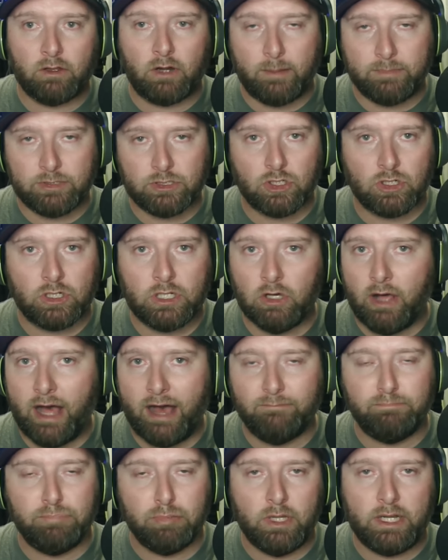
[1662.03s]
And I'm sure he'll
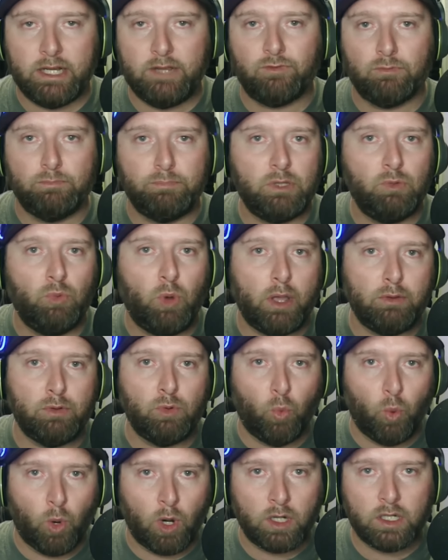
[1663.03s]
have plenty for BYU to
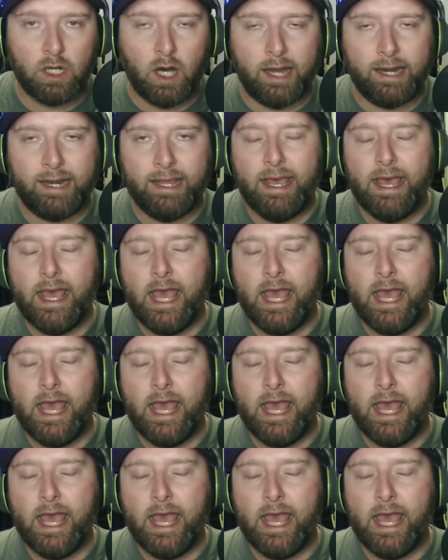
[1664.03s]
work on.